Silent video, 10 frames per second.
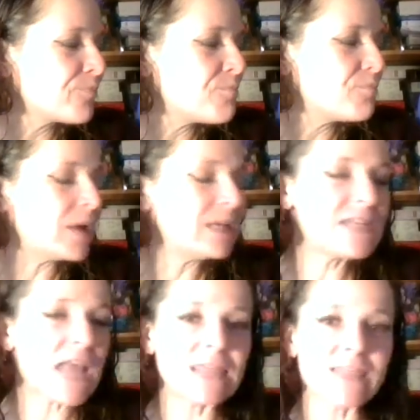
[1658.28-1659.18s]

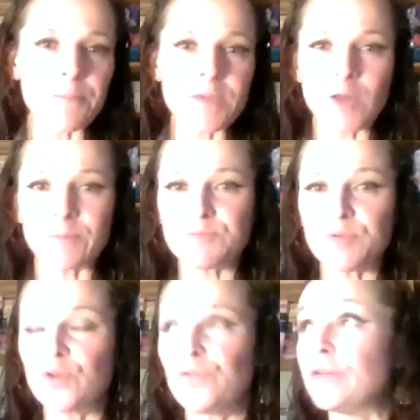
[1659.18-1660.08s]
mundane that becomes
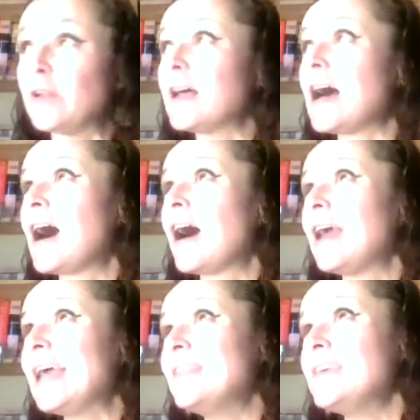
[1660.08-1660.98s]
beautiful
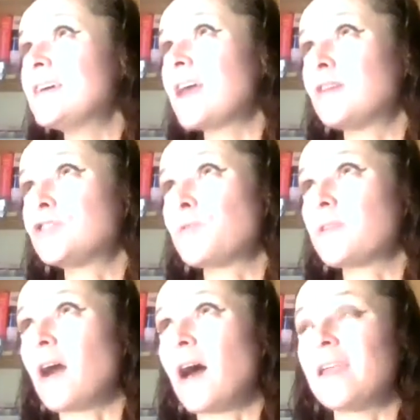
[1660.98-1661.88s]
in the encounter
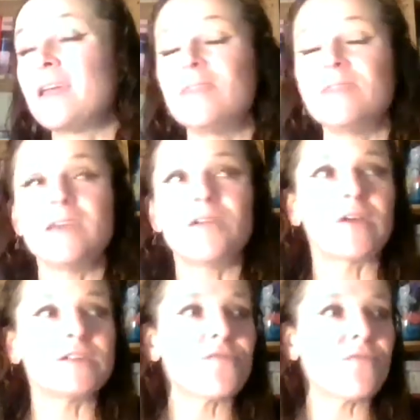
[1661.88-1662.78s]
with God, in the
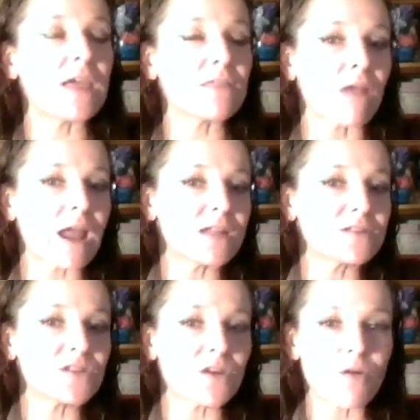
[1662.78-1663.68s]
event of faith, right? And
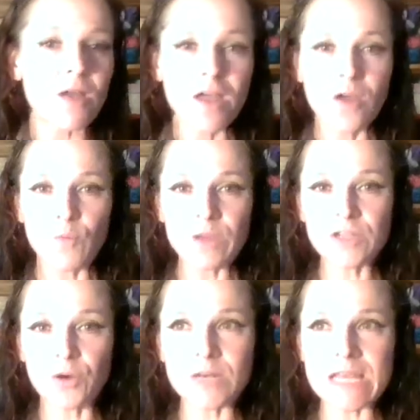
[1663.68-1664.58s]
so we
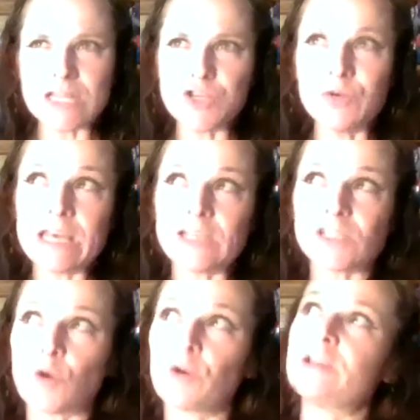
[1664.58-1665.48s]
don't need unique
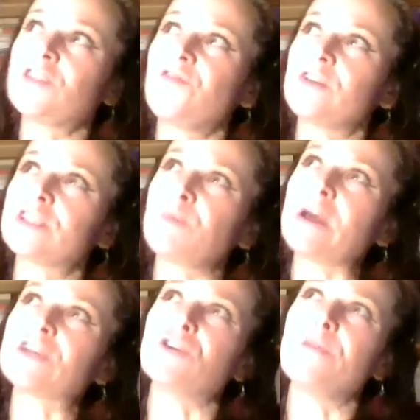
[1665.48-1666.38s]
stories to feel
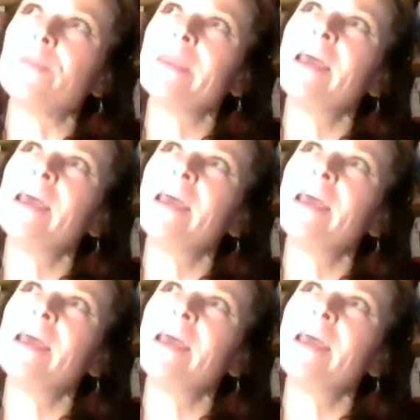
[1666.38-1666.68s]
special.